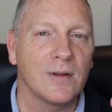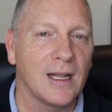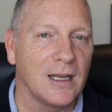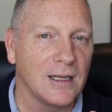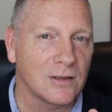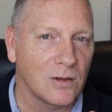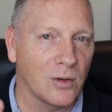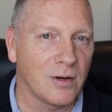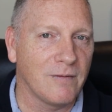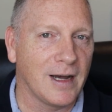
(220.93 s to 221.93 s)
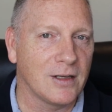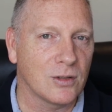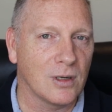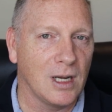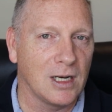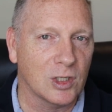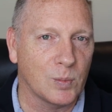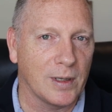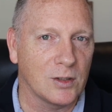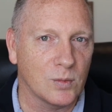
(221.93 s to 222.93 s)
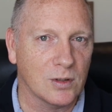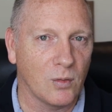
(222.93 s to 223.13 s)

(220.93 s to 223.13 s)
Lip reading: that is a loan advisor and explains what's